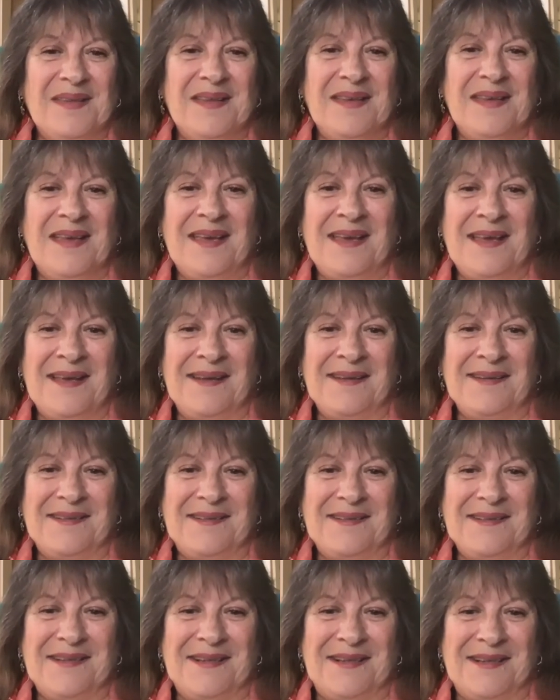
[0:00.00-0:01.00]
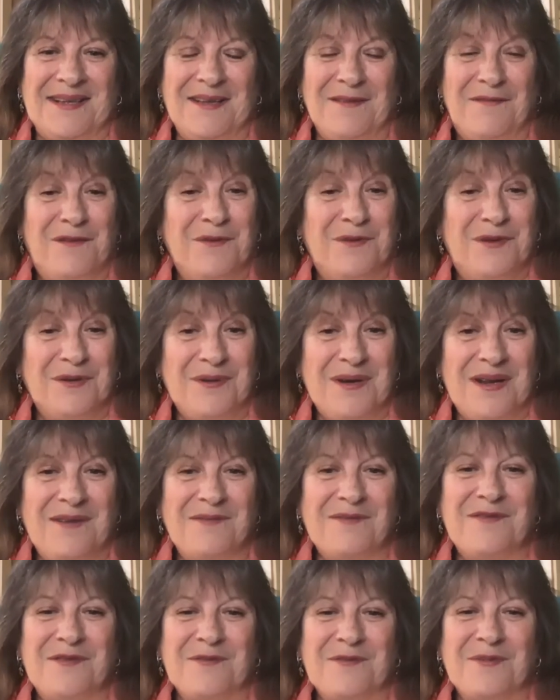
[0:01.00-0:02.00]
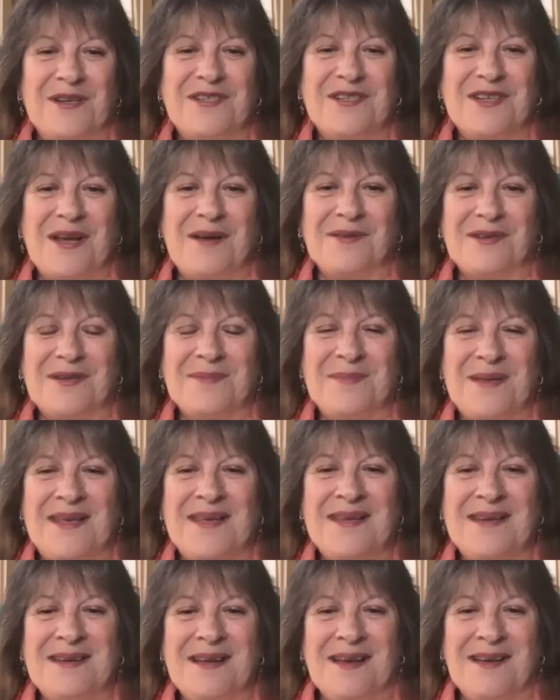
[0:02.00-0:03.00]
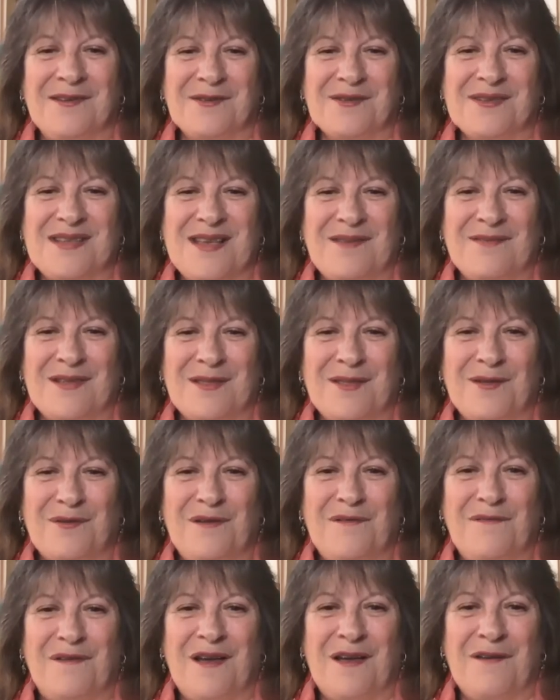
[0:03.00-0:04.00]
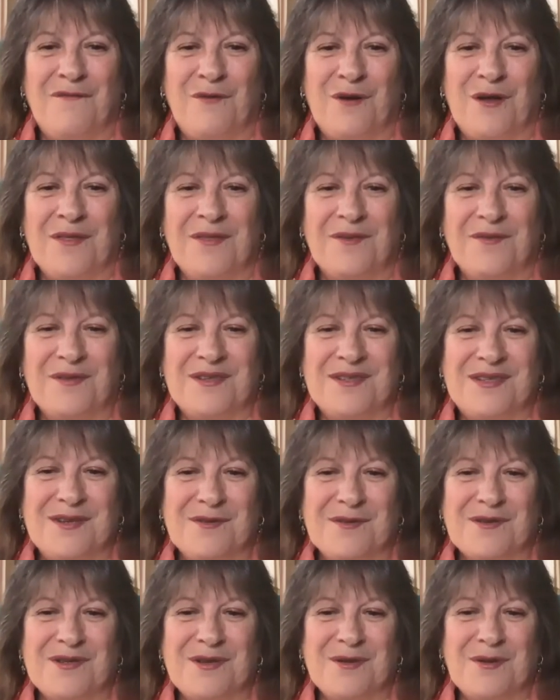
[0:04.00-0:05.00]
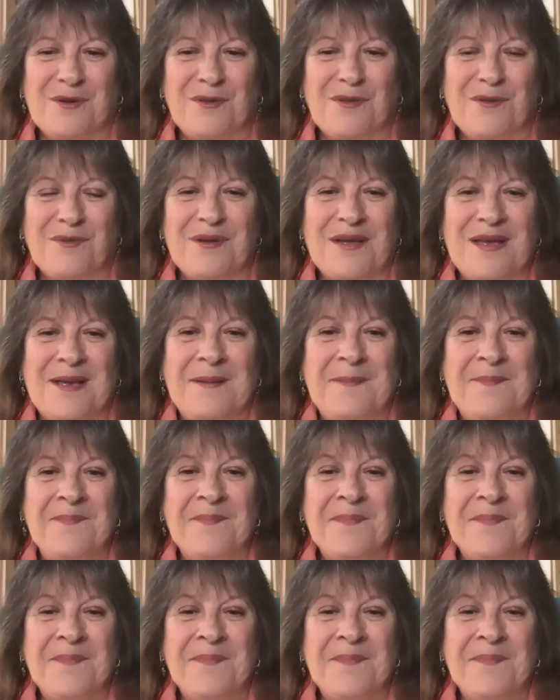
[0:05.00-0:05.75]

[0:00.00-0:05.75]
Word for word: If you do need to reach out to me, 907-351-3003.